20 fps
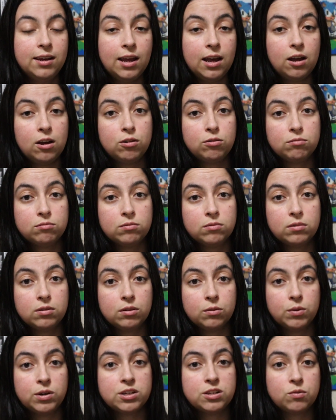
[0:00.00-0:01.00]
Now,
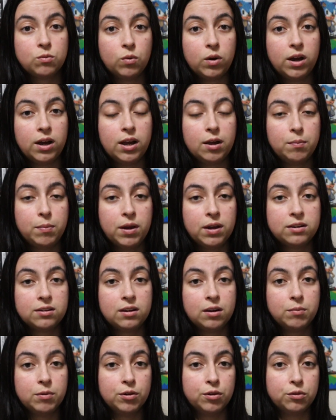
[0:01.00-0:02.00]
the reason why I
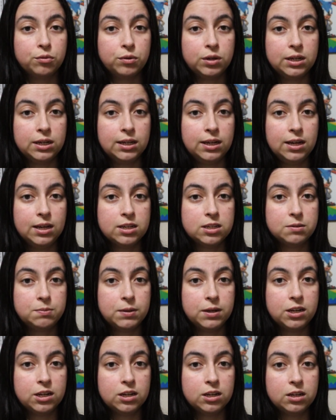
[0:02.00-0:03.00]
picked number three is
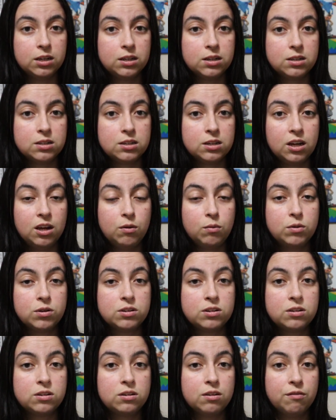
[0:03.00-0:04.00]
because it
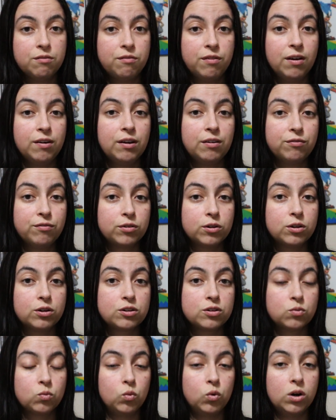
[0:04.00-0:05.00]
was the very
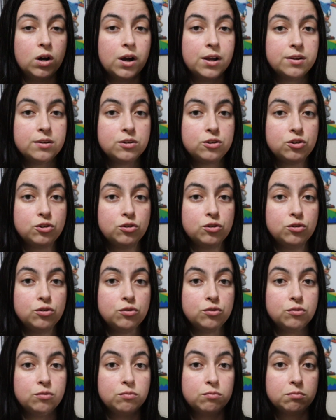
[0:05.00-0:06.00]
first one
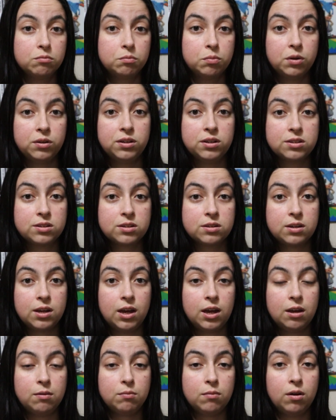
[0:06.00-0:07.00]
to put this
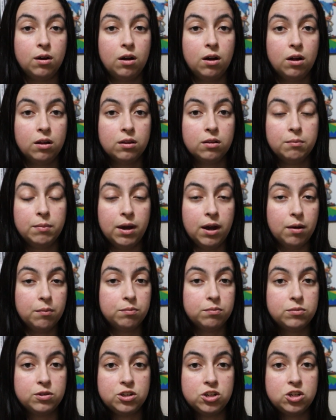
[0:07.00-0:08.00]
game on the
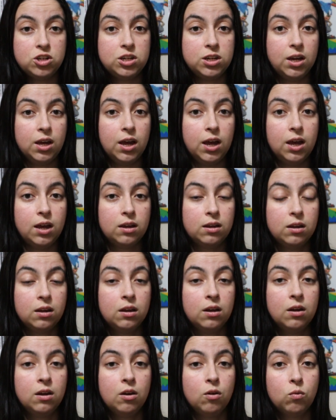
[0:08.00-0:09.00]
map. GTA
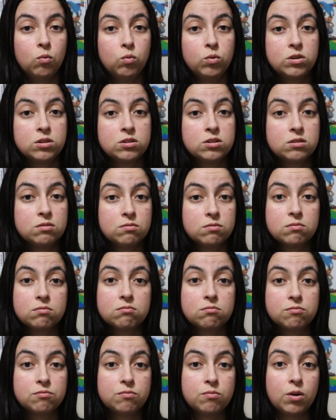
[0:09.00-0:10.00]
wasn't
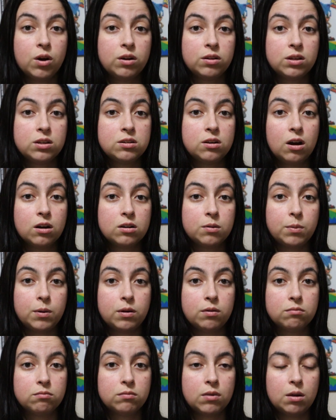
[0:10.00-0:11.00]
barely talked
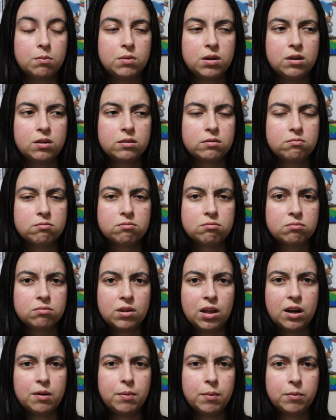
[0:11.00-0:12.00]
about. I mean,
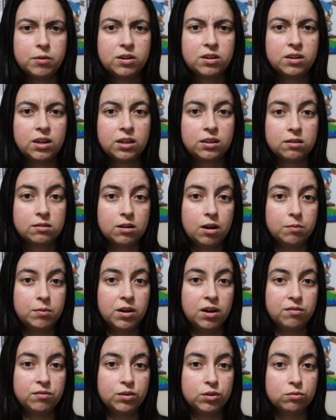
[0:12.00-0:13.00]
a lot of people didn't like the
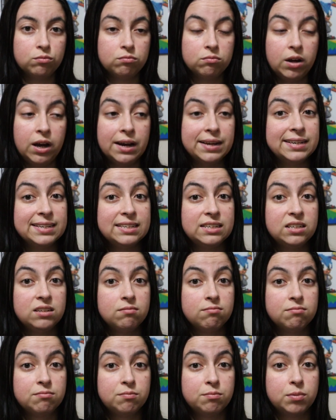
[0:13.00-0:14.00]
top-down view. I
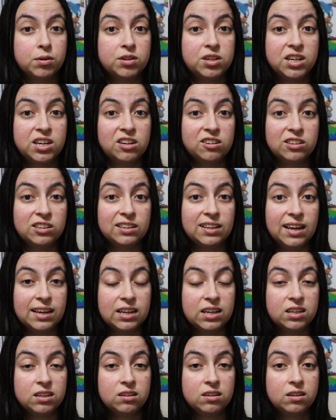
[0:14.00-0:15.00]
didn't particularly
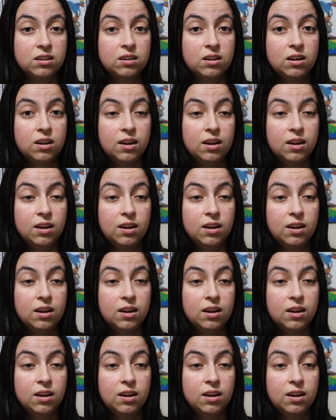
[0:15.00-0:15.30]
like it.